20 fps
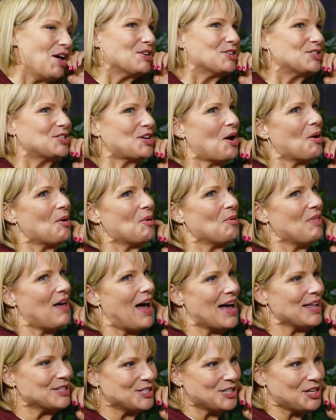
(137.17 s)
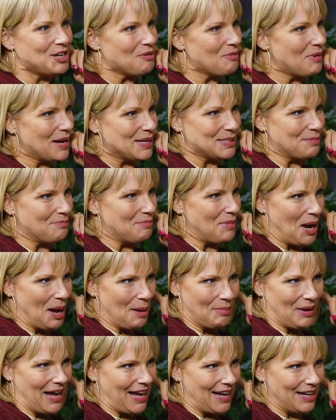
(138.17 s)
So that's you as a
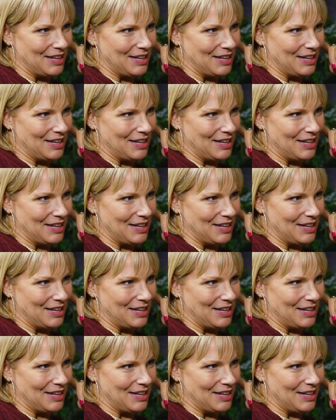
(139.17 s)
mama.